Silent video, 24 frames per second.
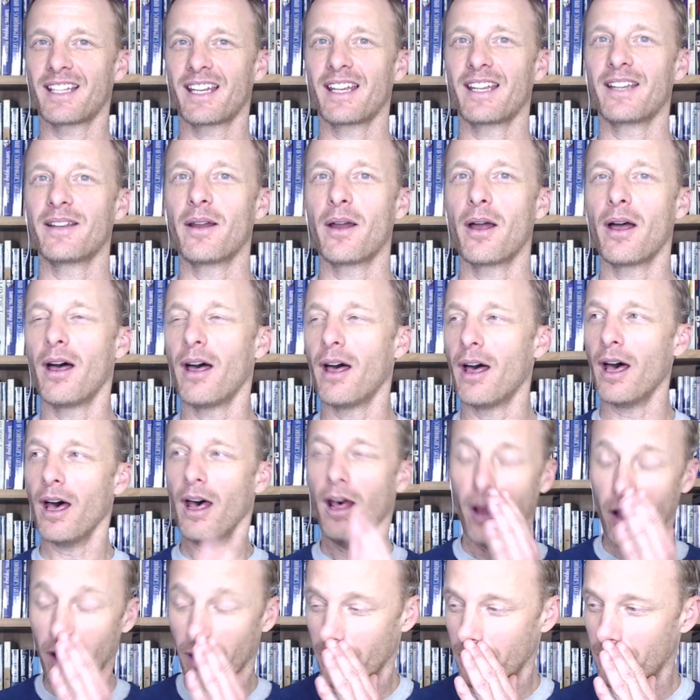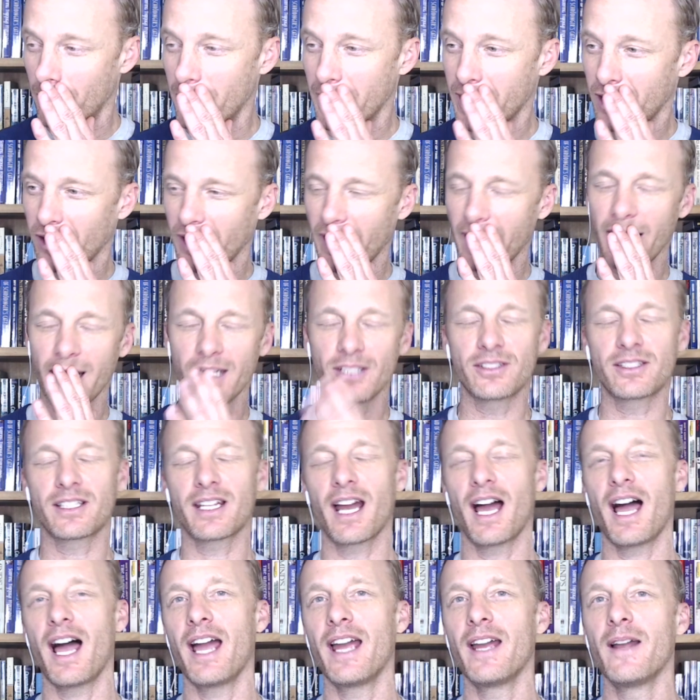a middle-aged
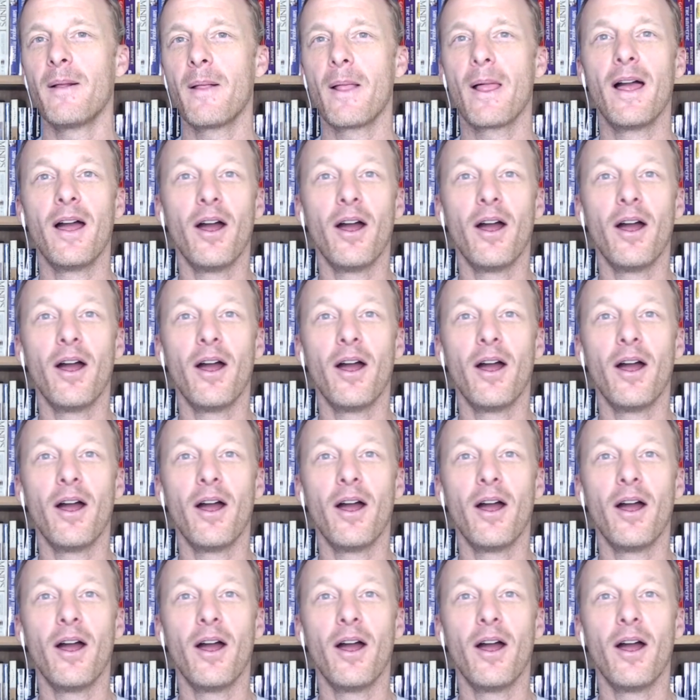guy,